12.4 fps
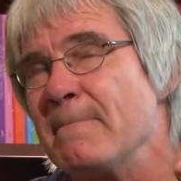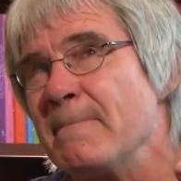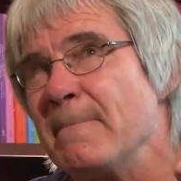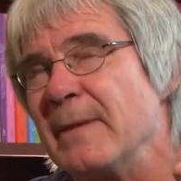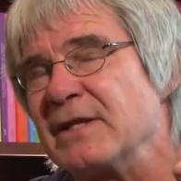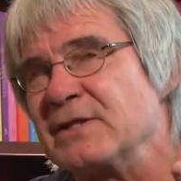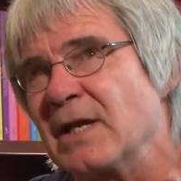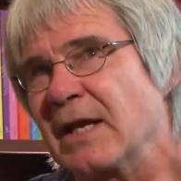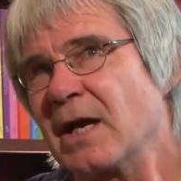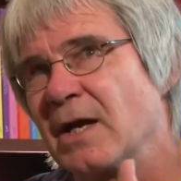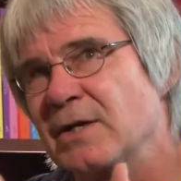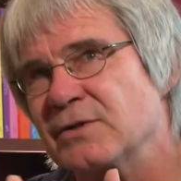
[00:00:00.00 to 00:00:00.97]
That
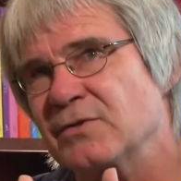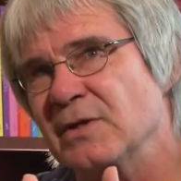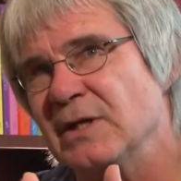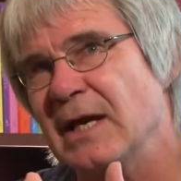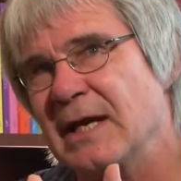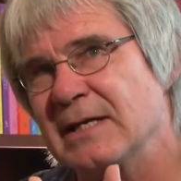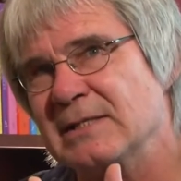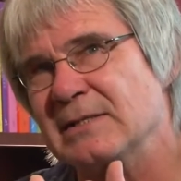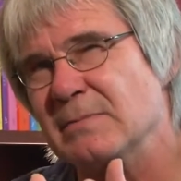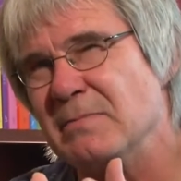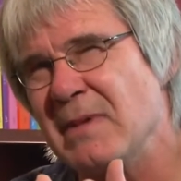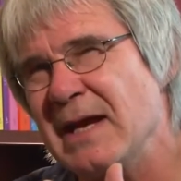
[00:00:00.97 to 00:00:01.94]
psychiatry
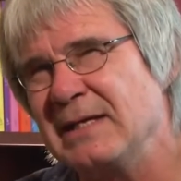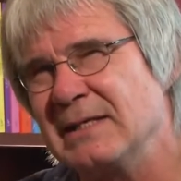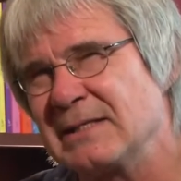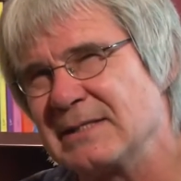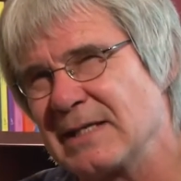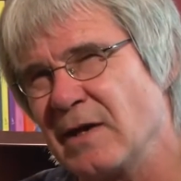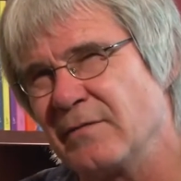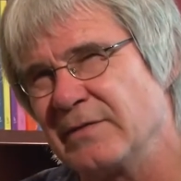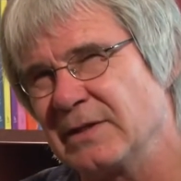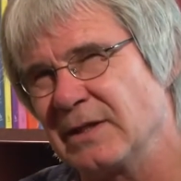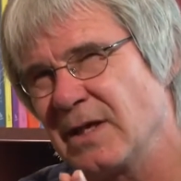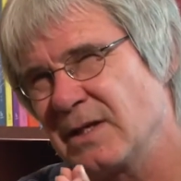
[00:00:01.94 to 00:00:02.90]
has made itself
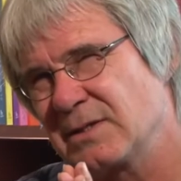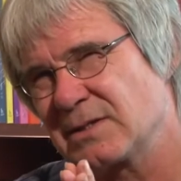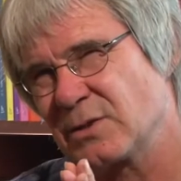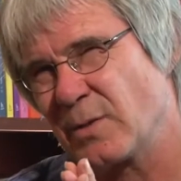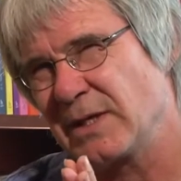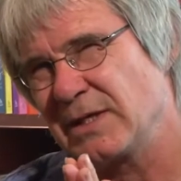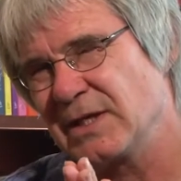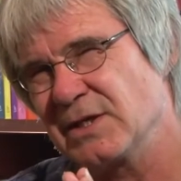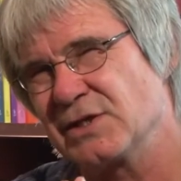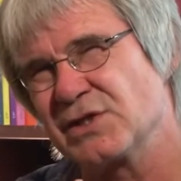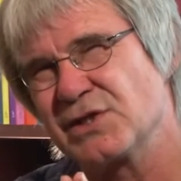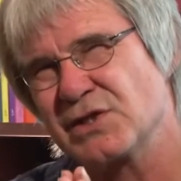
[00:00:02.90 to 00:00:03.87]
in the last 20
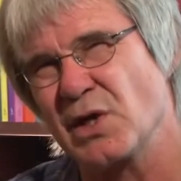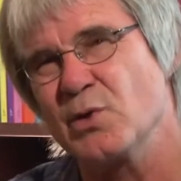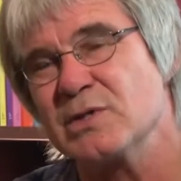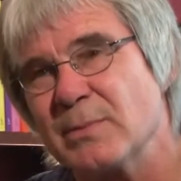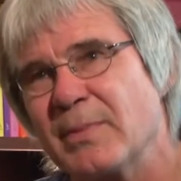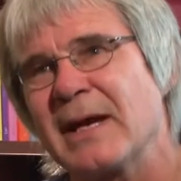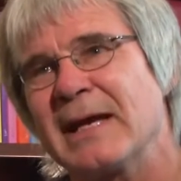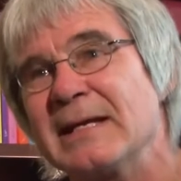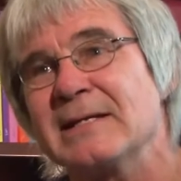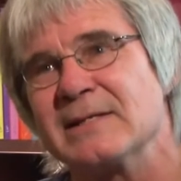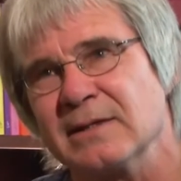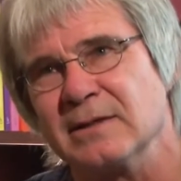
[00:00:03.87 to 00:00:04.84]
years so
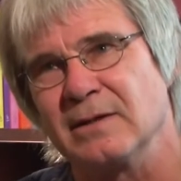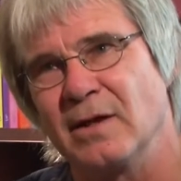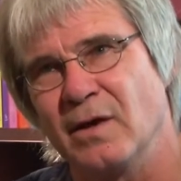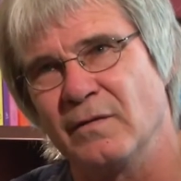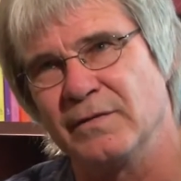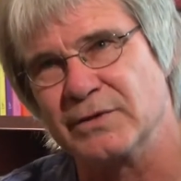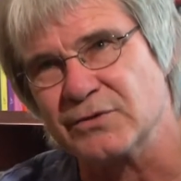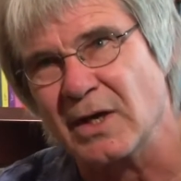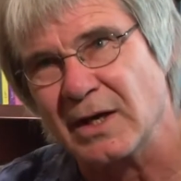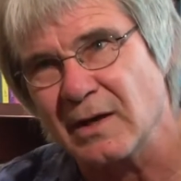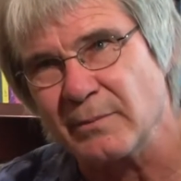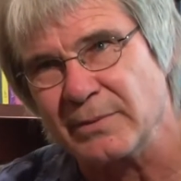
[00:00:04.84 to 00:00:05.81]
dependent on the
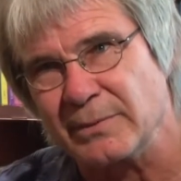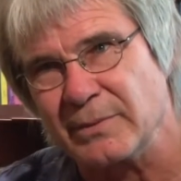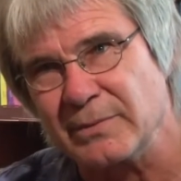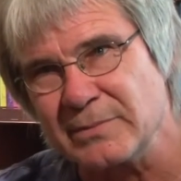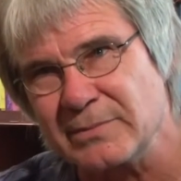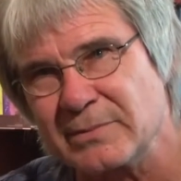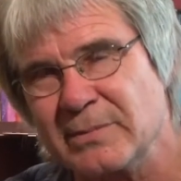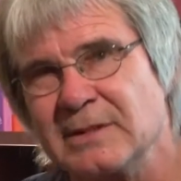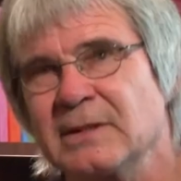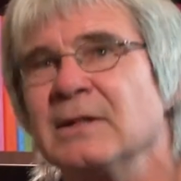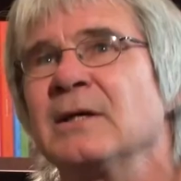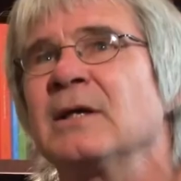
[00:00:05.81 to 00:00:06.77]
drug companies
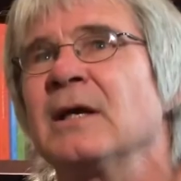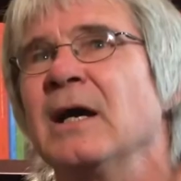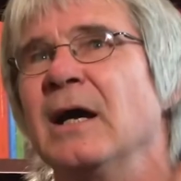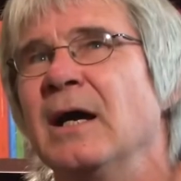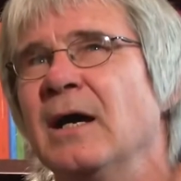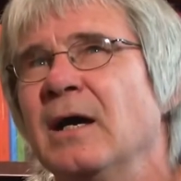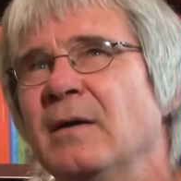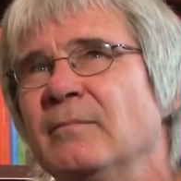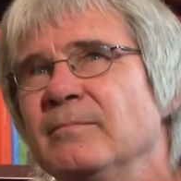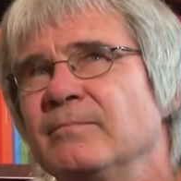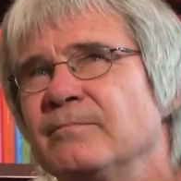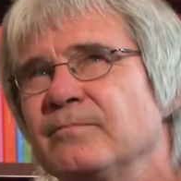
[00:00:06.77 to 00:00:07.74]

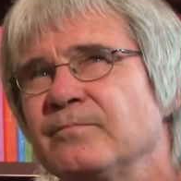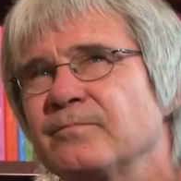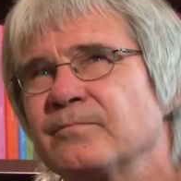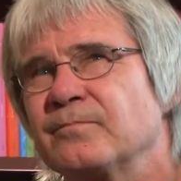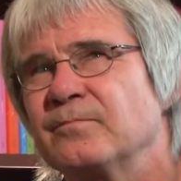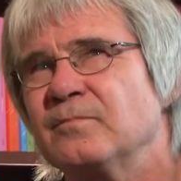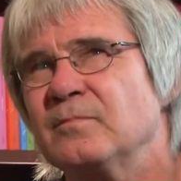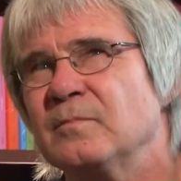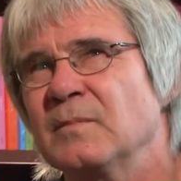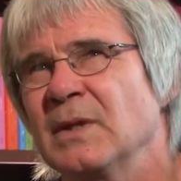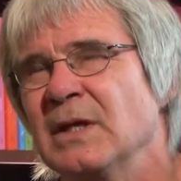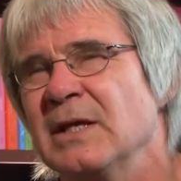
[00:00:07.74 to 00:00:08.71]

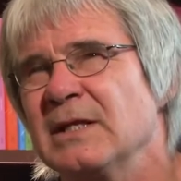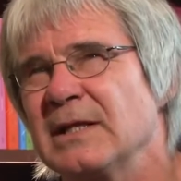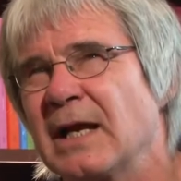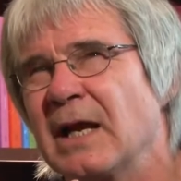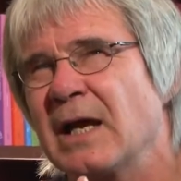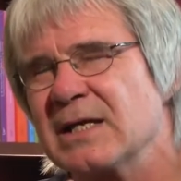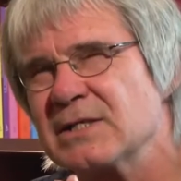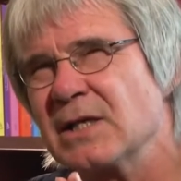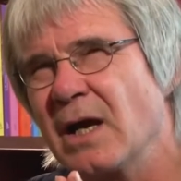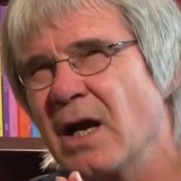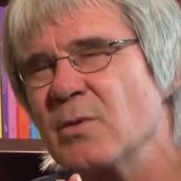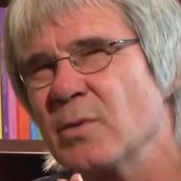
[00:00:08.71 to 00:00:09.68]
that
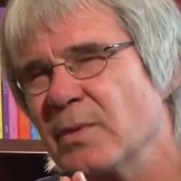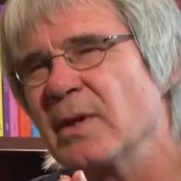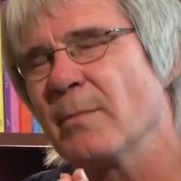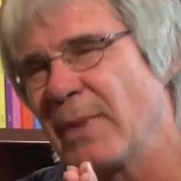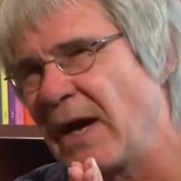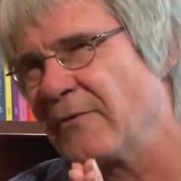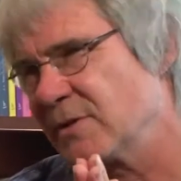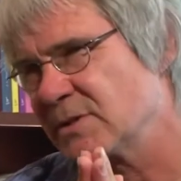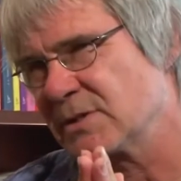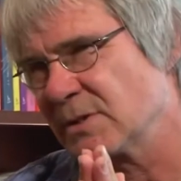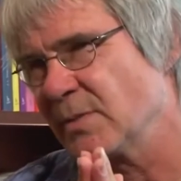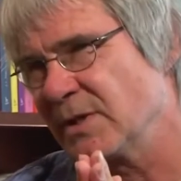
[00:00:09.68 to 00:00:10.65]
actually I would be
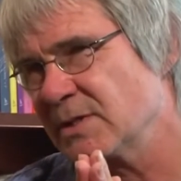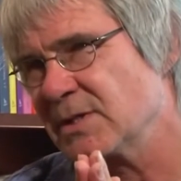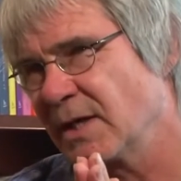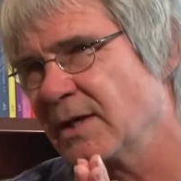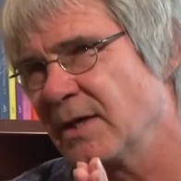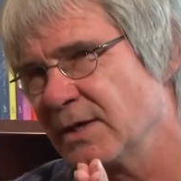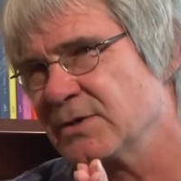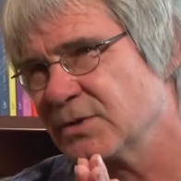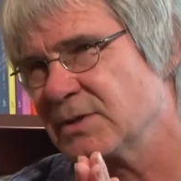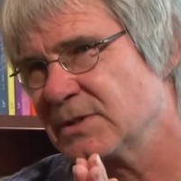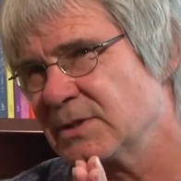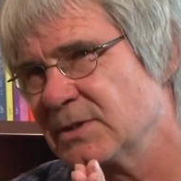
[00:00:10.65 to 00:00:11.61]
embarrassed to be a
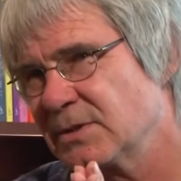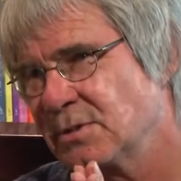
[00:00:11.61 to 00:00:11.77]
psychiatrist.